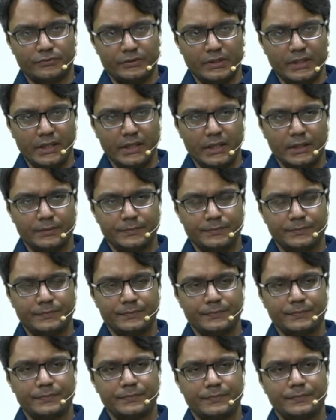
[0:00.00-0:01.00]
India.
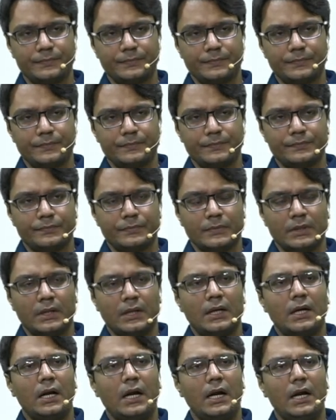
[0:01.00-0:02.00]

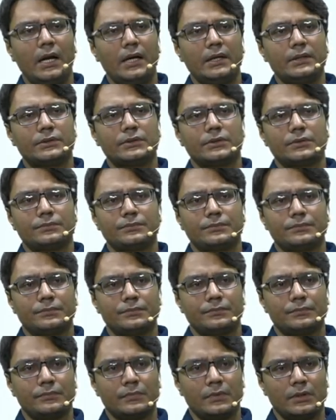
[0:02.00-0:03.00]
And
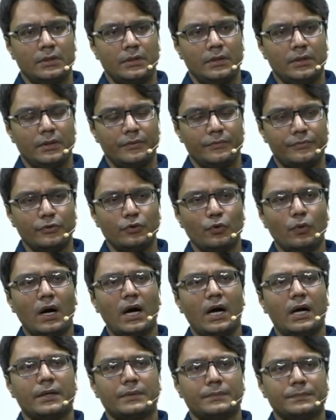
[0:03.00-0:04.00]
if you
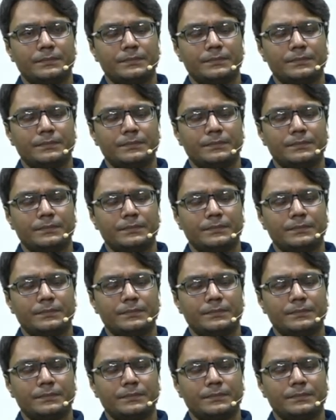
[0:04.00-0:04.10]
are